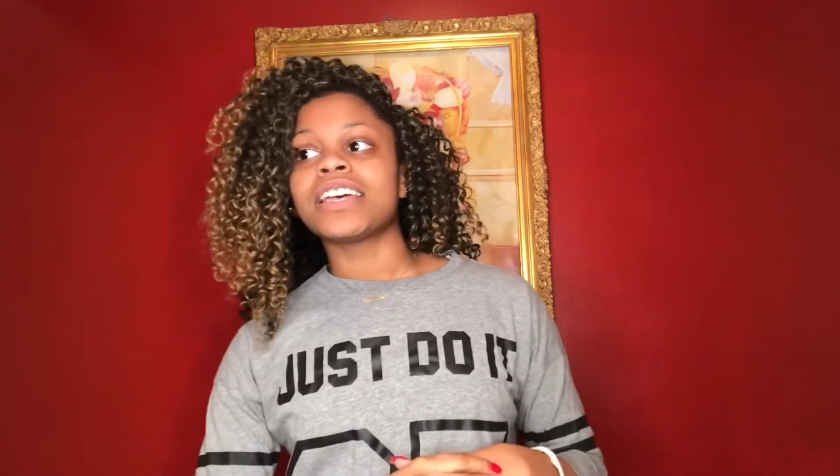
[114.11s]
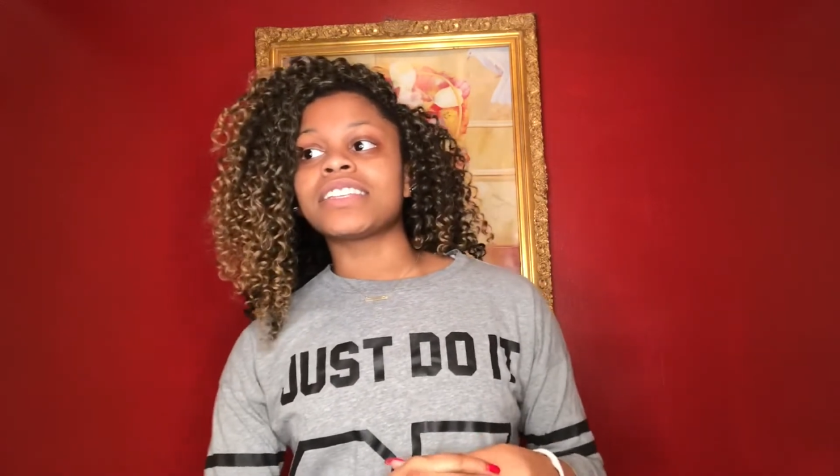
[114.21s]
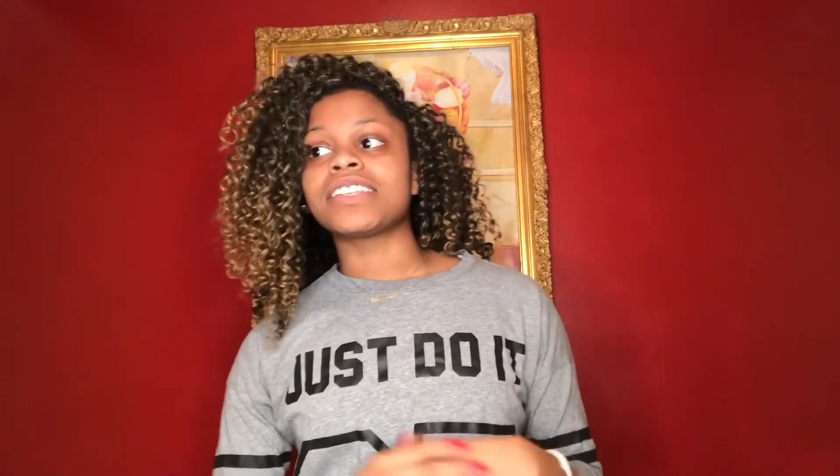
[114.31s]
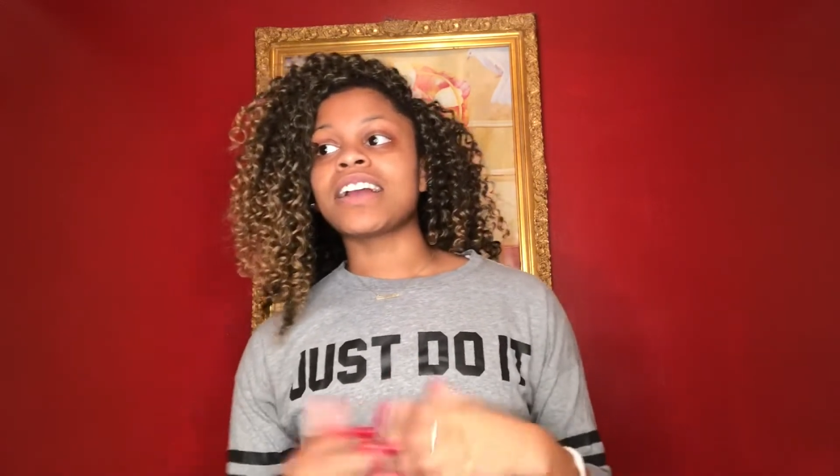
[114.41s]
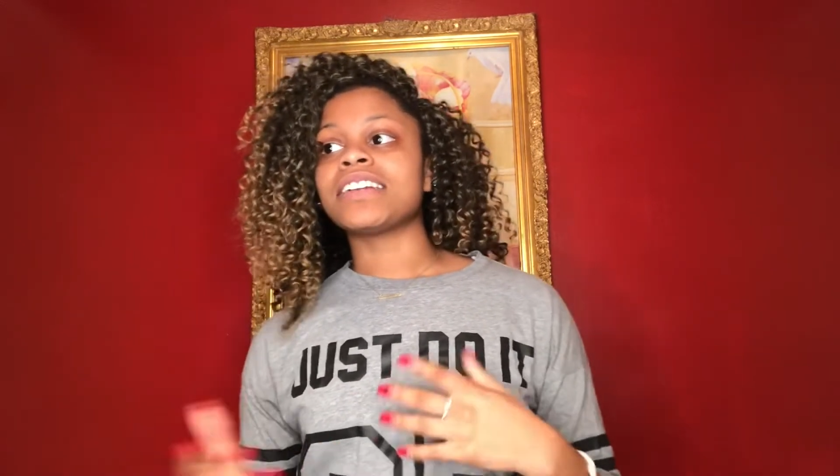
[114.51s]

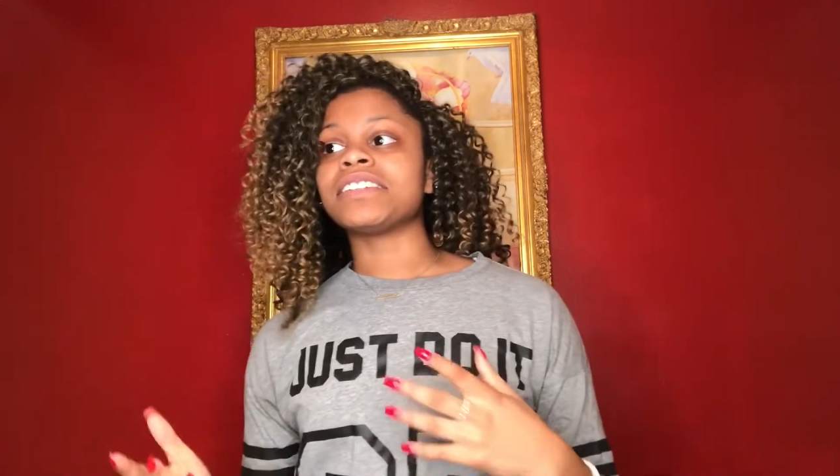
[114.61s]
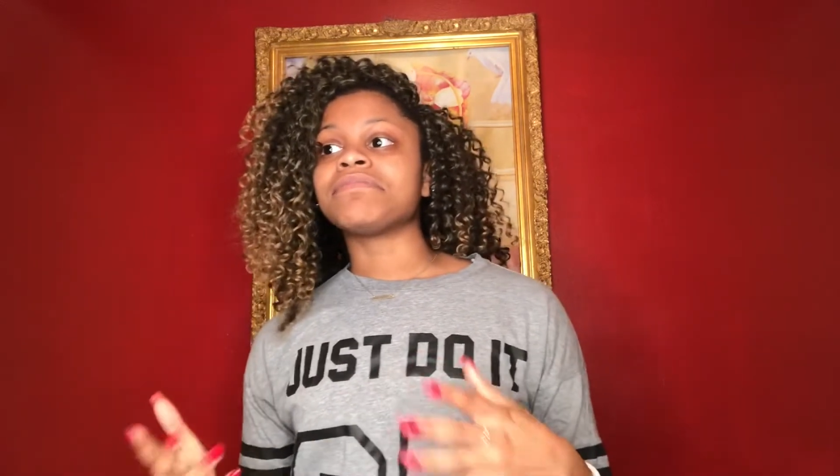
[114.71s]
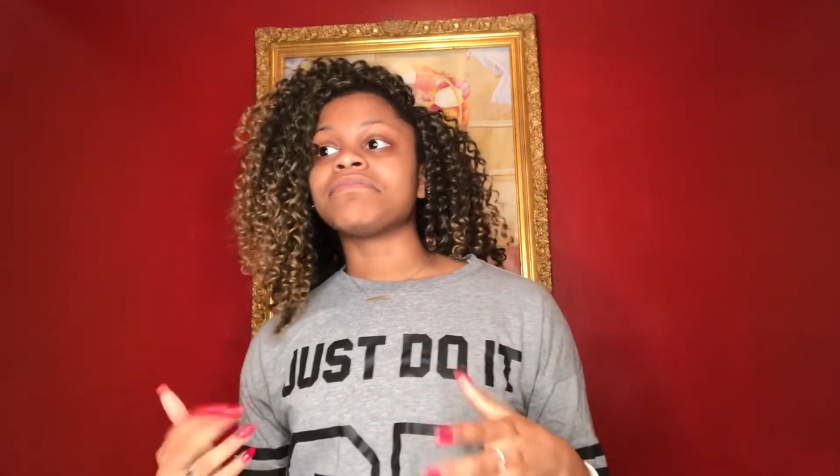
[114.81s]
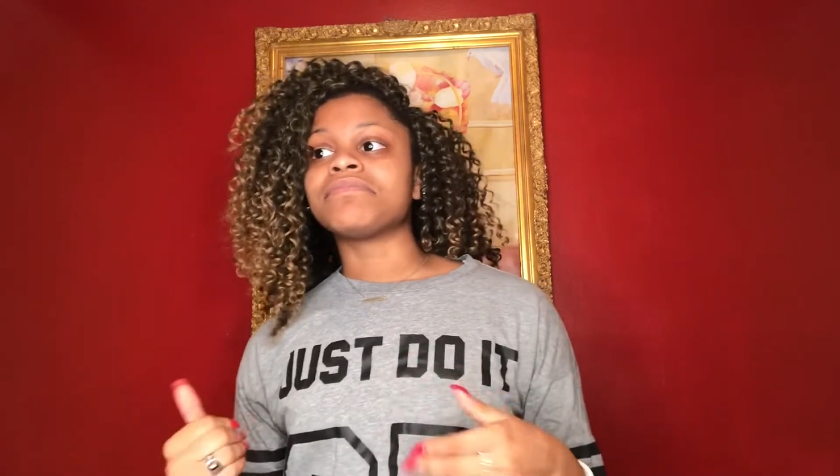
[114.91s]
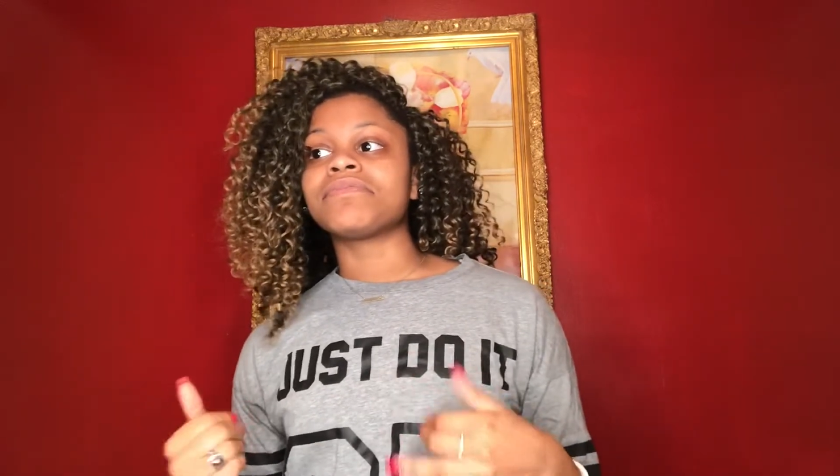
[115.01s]

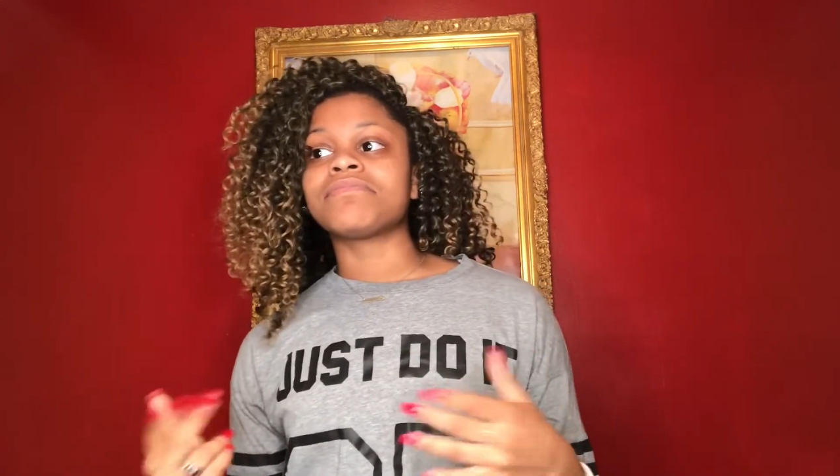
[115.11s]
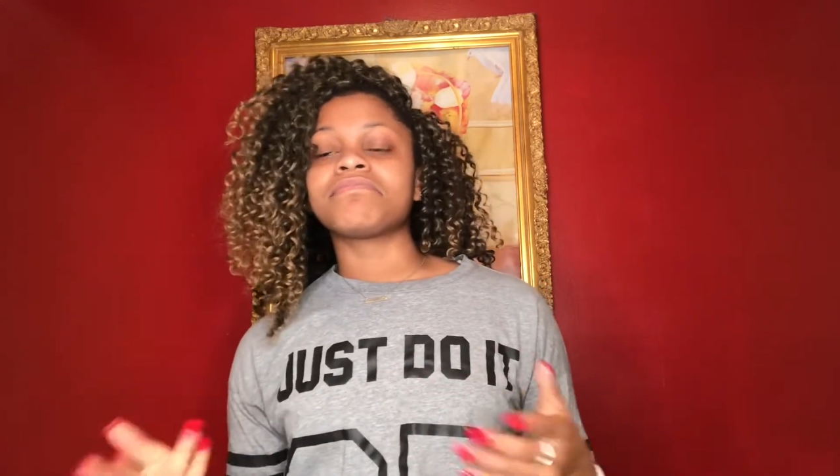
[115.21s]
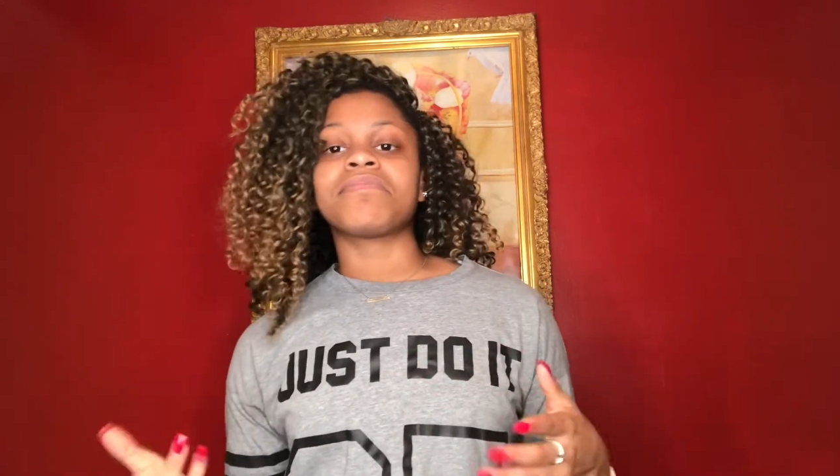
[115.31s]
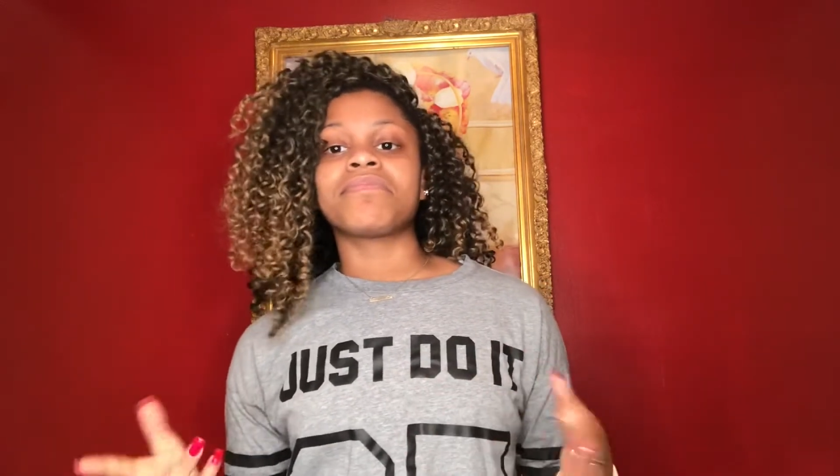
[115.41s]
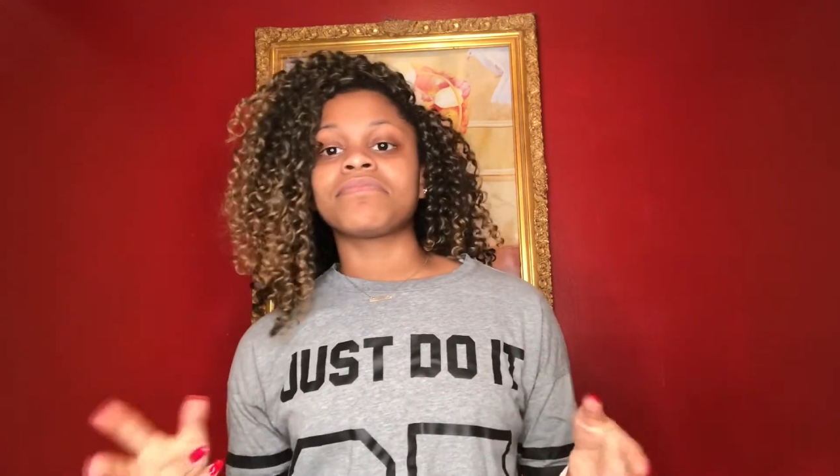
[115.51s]
certain,